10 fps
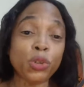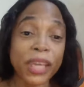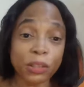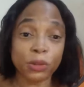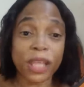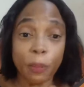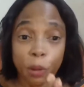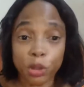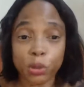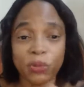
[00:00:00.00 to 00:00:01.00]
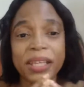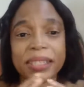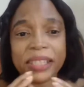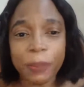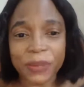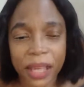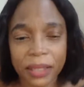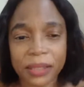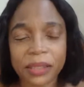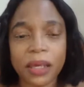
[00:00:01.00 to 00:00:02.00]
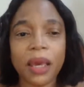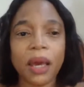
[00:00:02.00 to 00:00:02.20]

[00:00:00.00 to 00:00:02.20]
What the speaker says: you get to that point of acceptance,